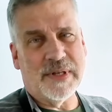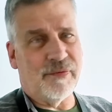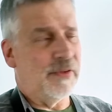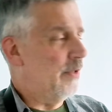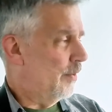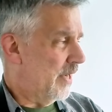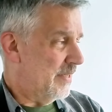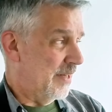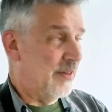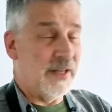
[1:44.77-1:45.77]
definitely look
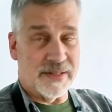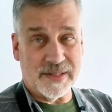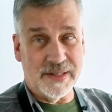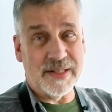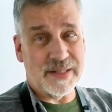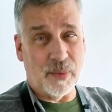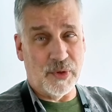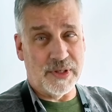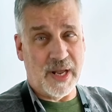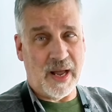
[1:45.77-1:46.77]
into this. This I
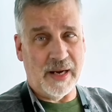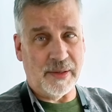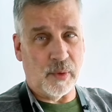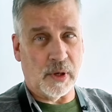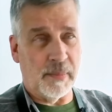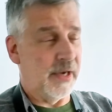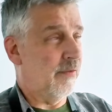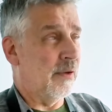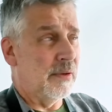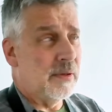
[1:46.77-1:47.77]
would highly
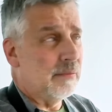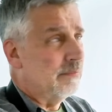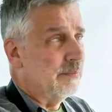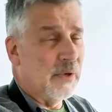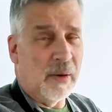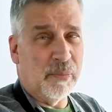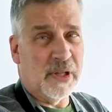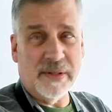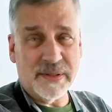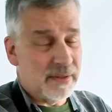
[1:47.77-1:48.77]
recommend.
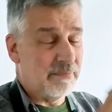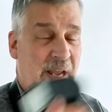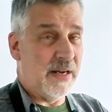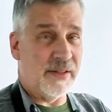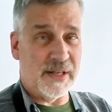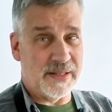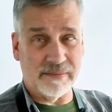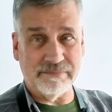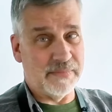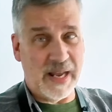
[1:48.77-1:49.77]
Umbrellas, anything
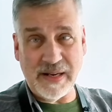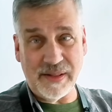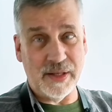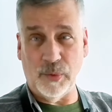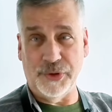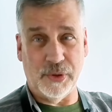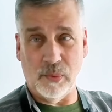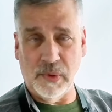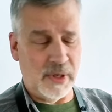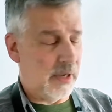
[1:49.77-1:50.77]
will
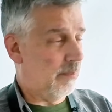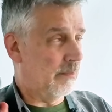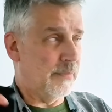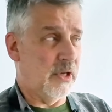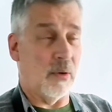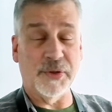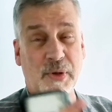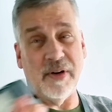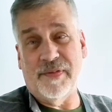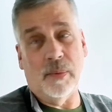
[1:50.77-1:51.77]
do. I'll
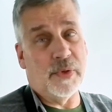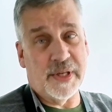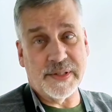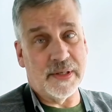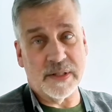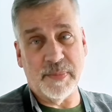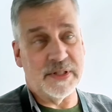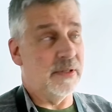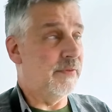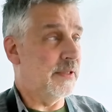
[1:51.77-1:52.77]
try to find one that's
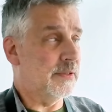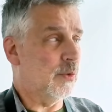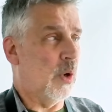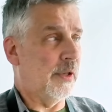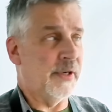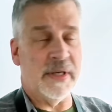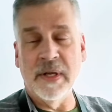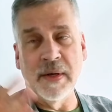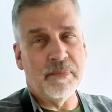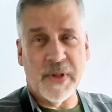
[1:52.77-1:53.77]
inexpensive, that's quality,
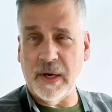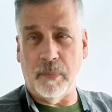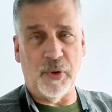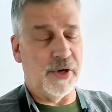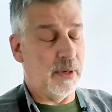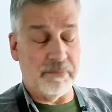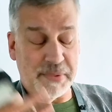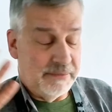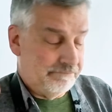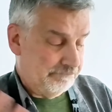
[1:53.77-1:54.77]
and I'll put it
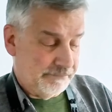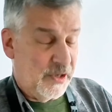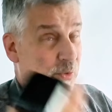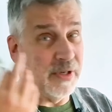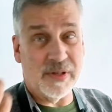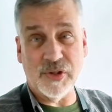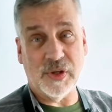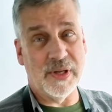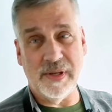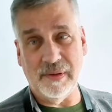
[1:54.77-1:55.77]
up, but you can
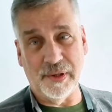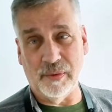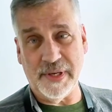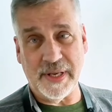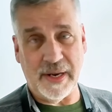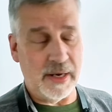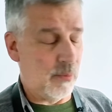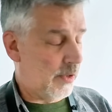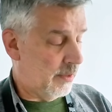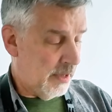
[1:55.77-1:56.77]
literally get
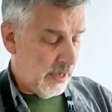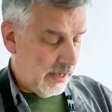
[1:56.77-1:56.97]
anyone.